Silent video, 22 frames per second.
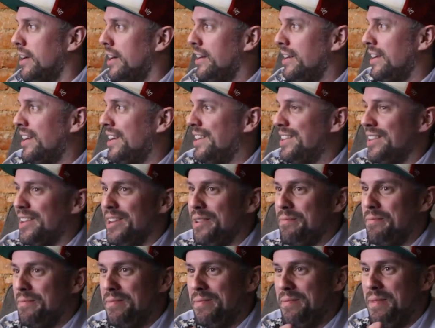of course and
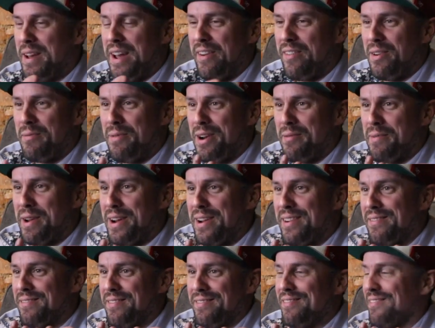um, everybody at
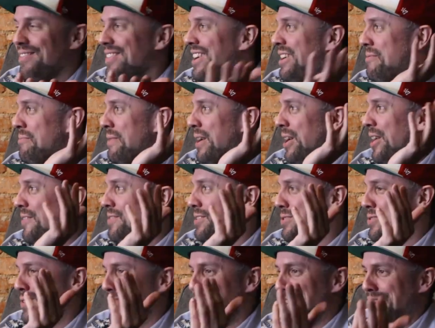my, at my
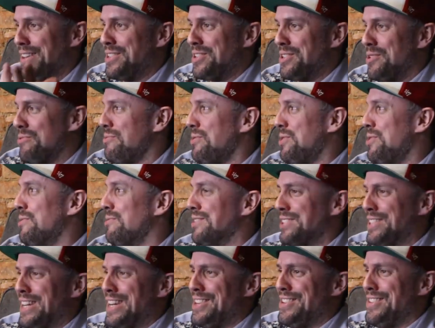office was like that's so
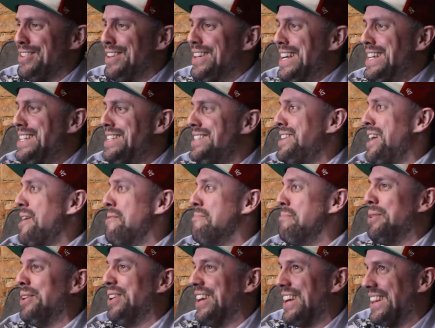cool sasha's in
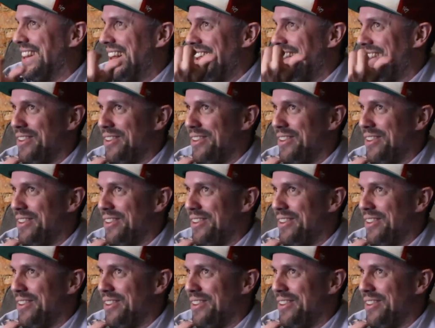istanbul like they,